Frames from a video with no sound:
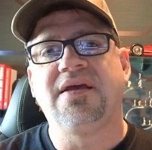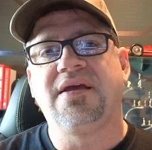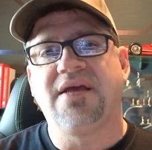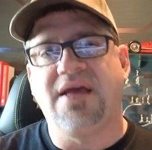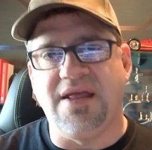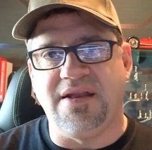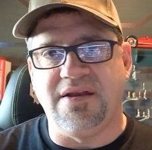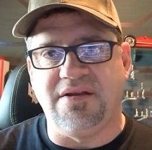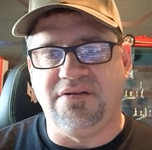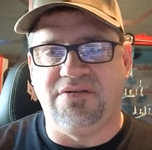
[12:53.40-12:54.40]
and
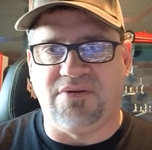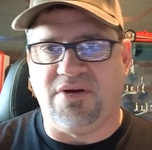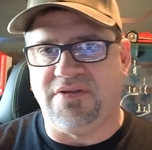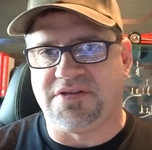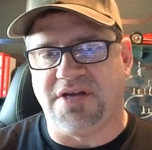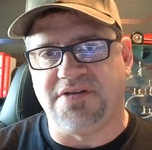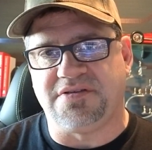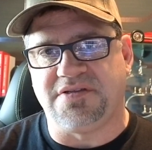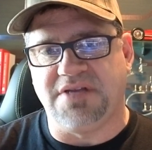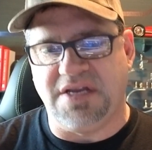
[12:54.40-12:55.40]
do all the changes
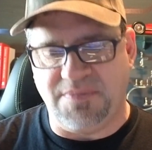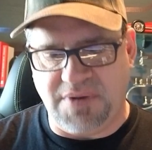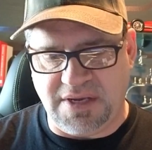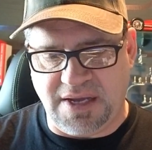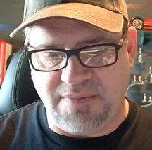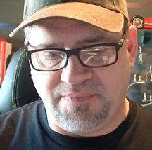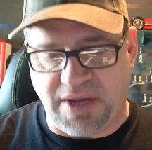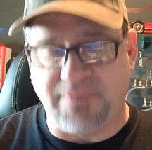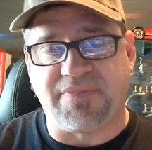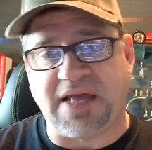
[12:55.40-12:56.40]
that need to be done.
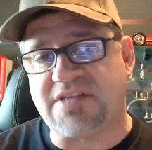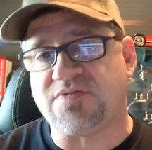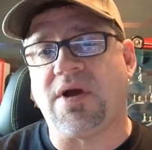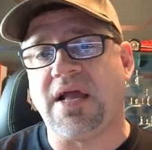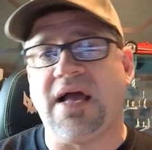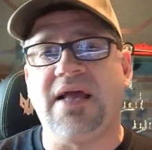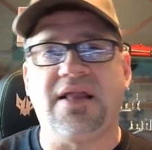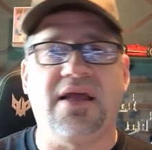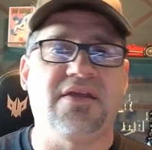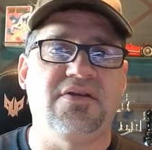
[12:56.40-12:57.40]
But that's why I
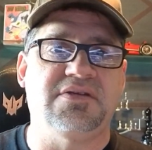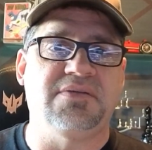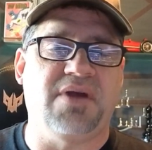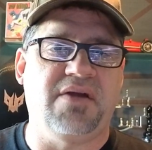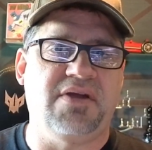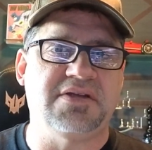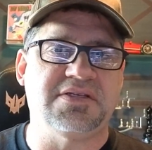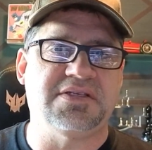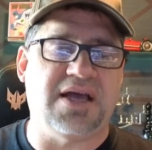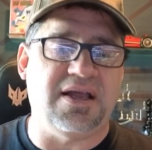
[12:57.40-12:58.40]
like using
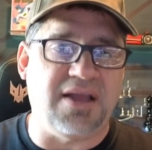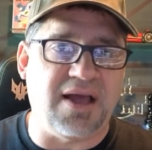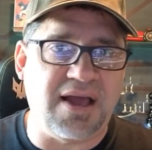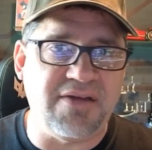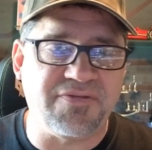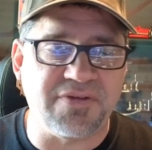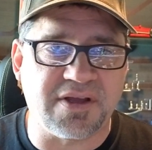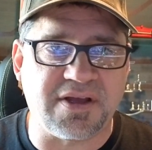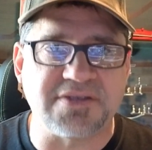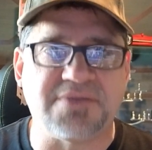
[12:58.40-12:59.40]
myraces.live for the
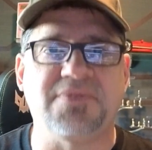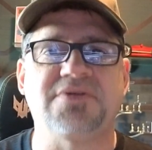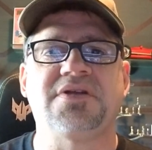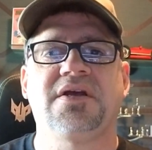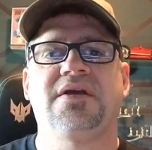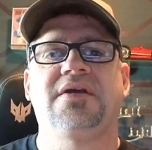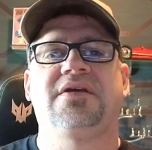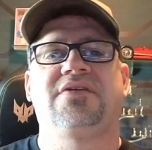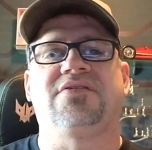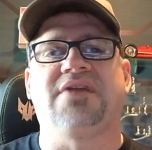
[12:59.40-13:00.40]
customers.
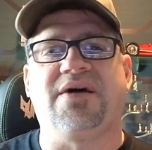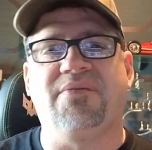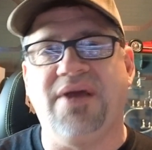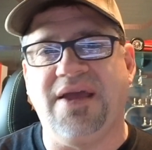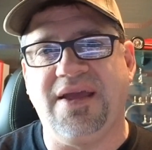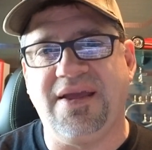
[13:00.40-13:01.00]
So that way,